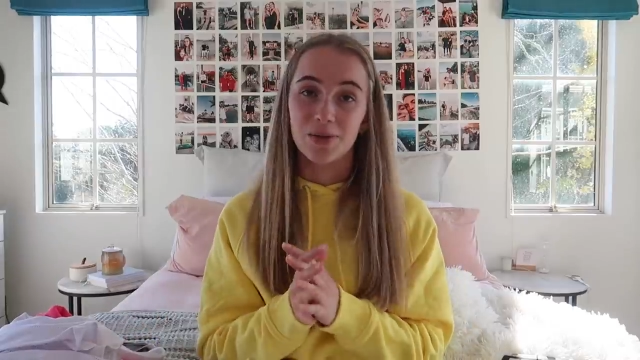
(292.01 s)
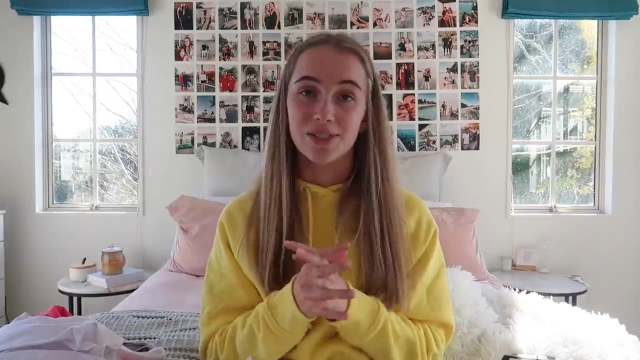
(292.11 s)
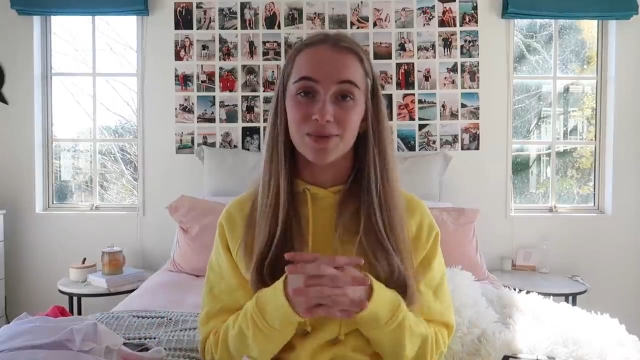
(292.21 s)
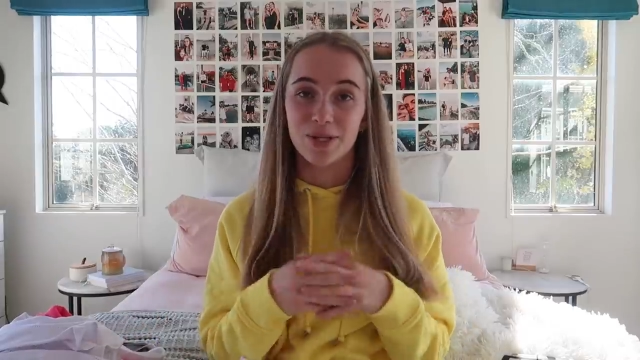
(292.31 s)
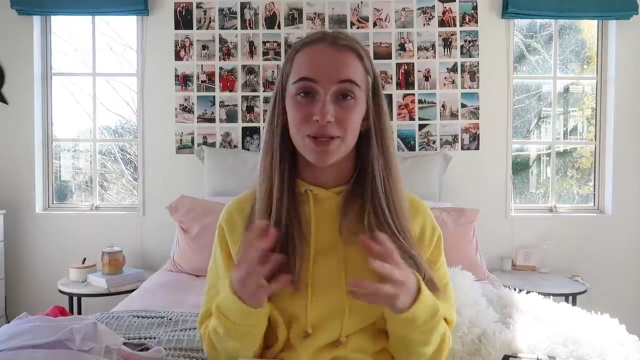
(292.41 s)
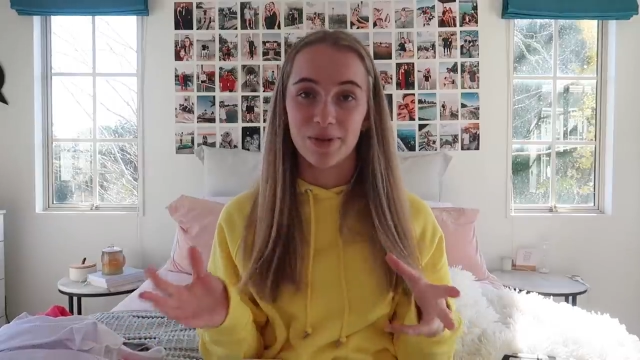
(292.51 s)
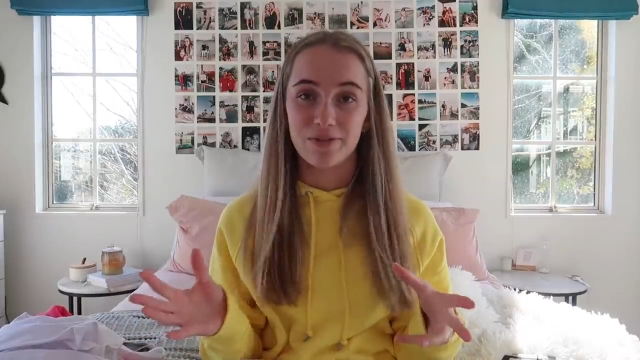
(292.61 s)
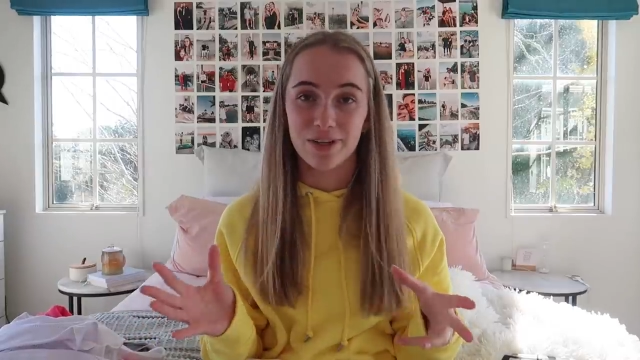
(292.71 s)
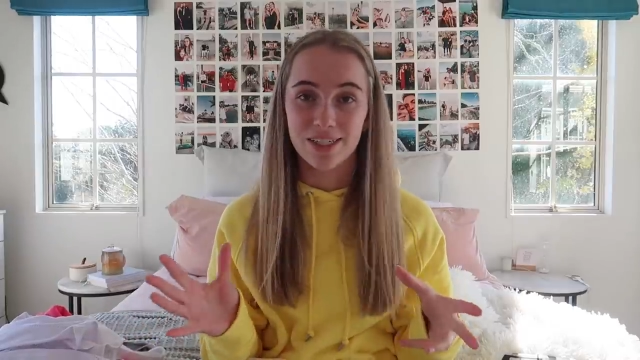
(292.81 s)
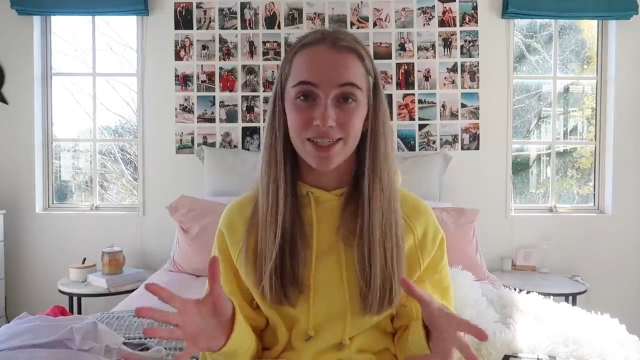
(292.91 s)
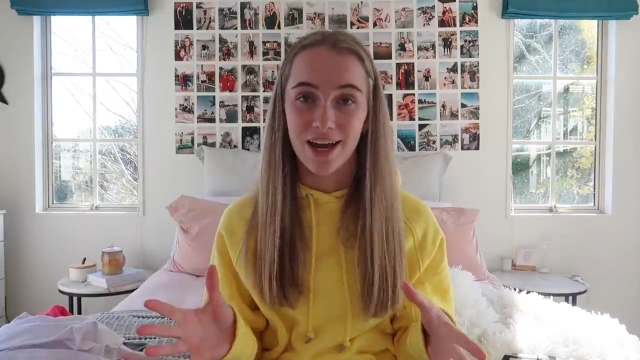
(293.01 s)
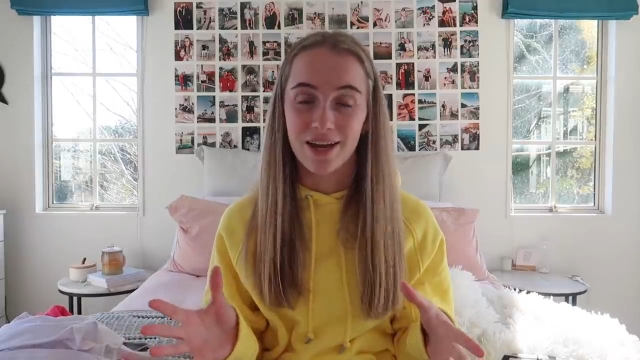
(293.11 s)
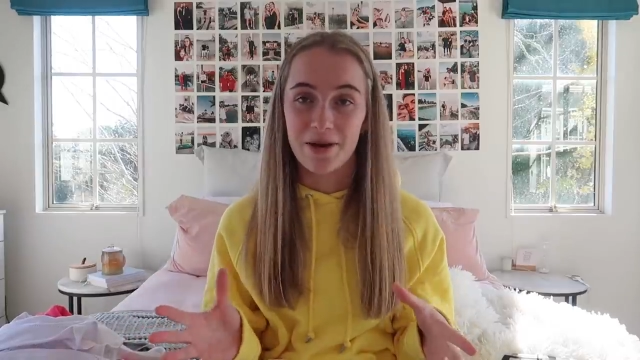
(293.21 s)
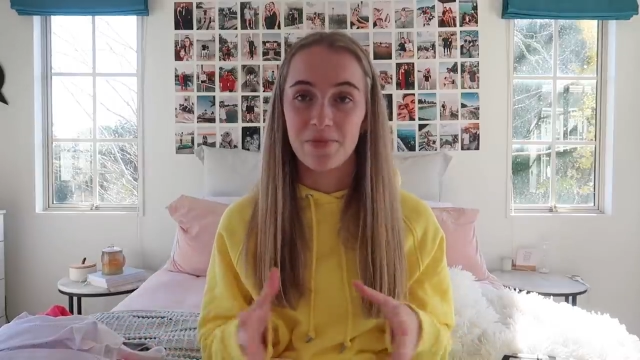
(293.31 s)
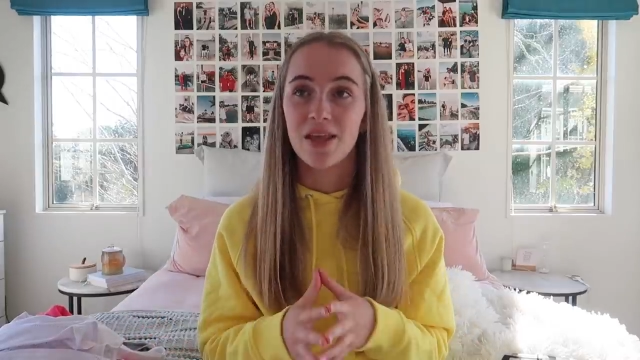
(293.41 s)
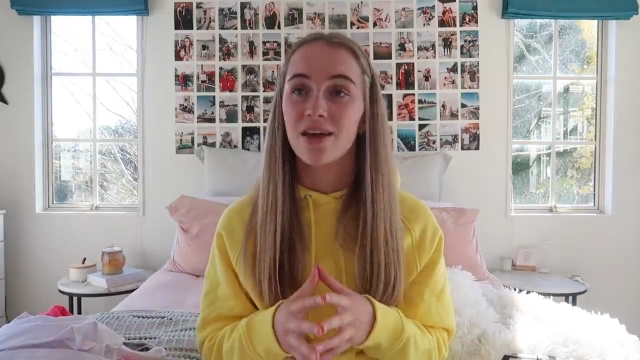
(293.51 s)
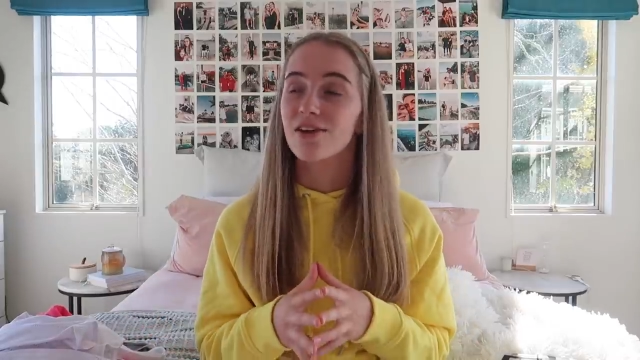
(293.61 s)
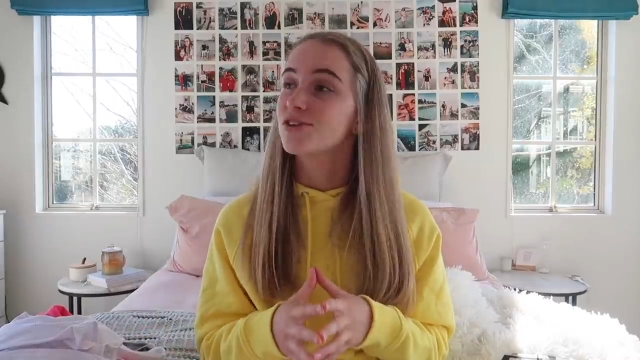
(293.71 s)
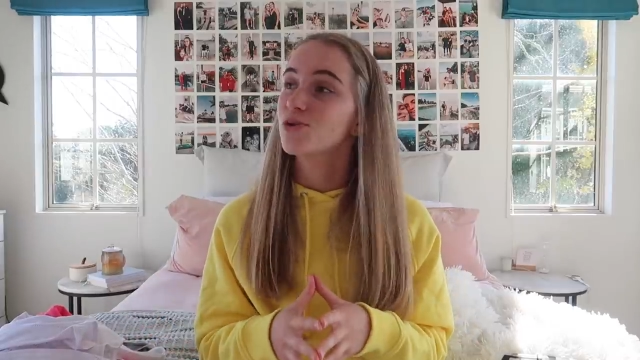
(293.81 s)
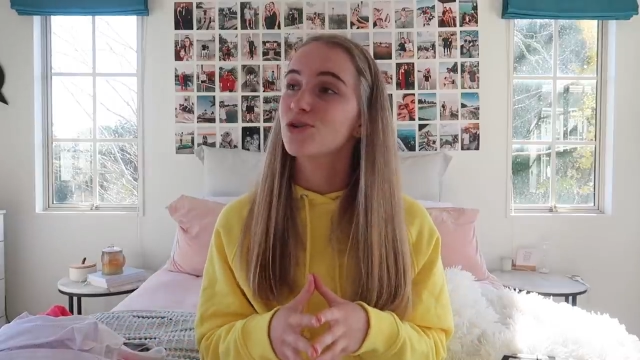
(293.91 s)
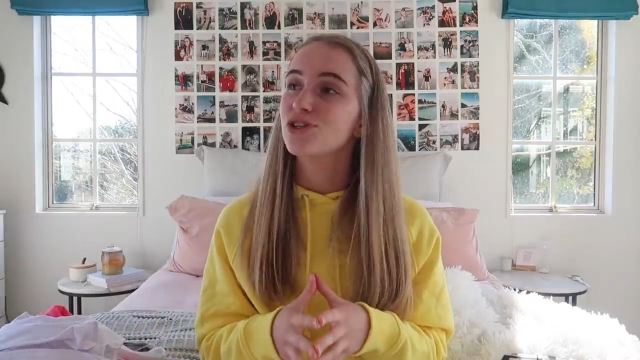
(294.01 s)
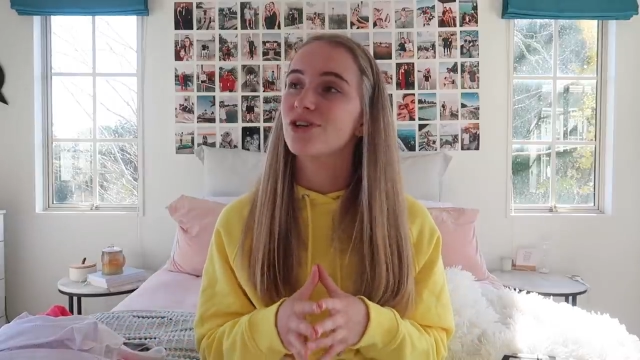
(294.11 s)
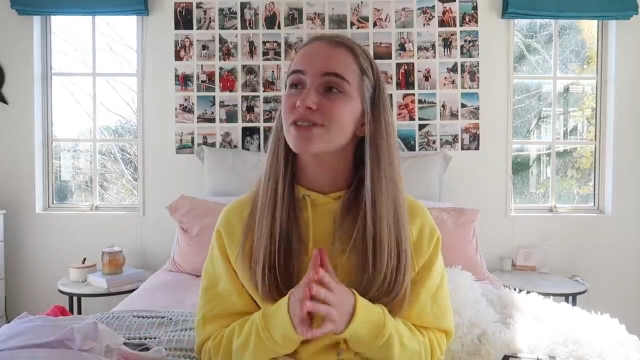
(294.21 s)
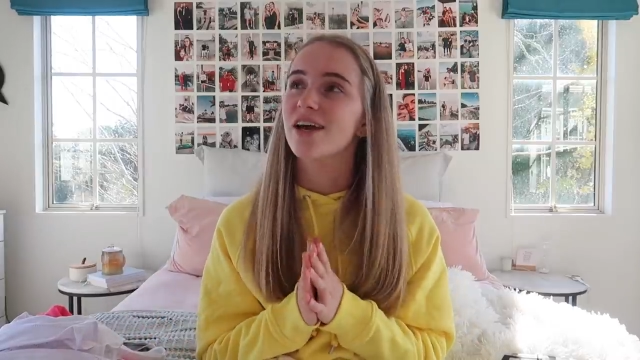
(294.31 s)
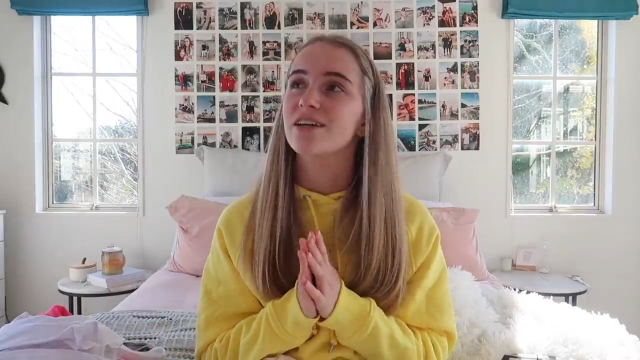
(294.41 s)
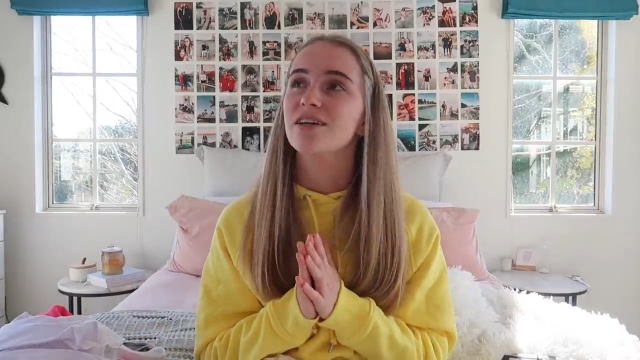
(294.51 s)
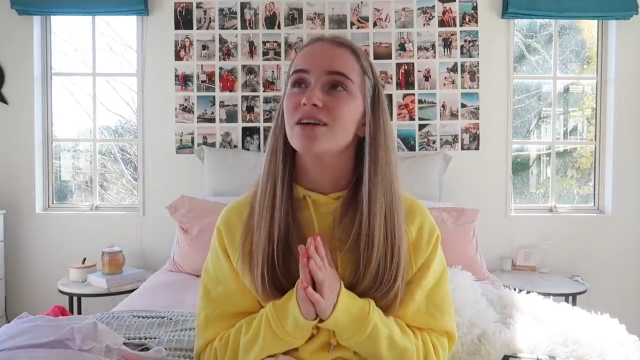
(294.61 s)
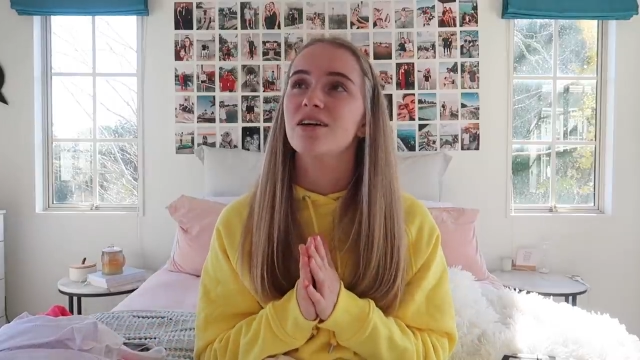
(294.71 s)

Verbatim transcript: was with my friend Taya and I was talking to her I was like